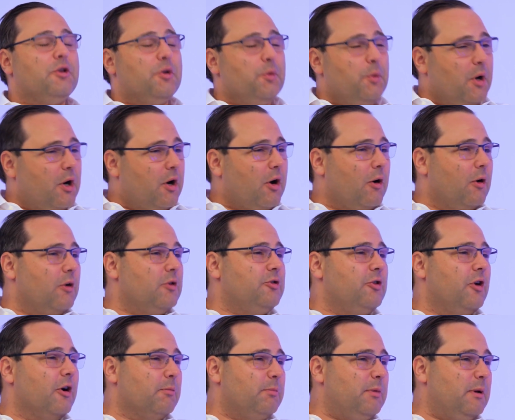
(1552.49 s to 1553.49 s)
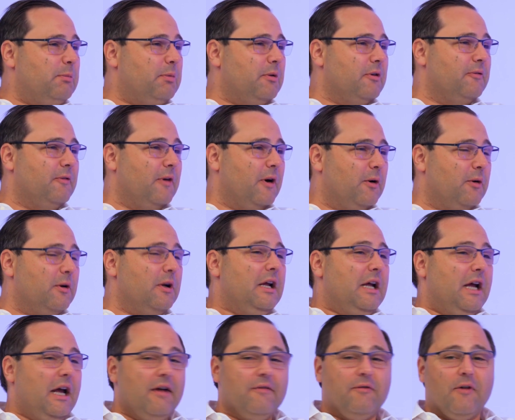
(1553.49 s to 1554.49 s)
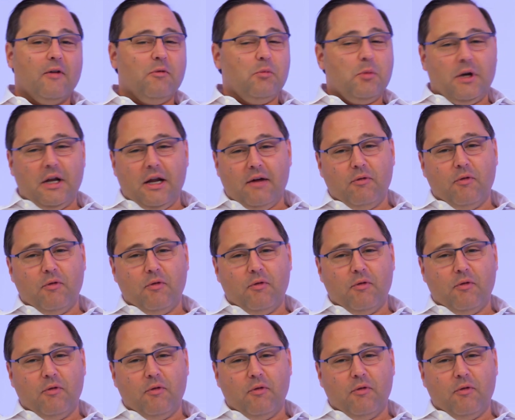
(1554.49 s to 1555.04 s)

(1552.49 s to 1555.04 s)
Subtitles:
to encourage young people to vote, and for everybody to have a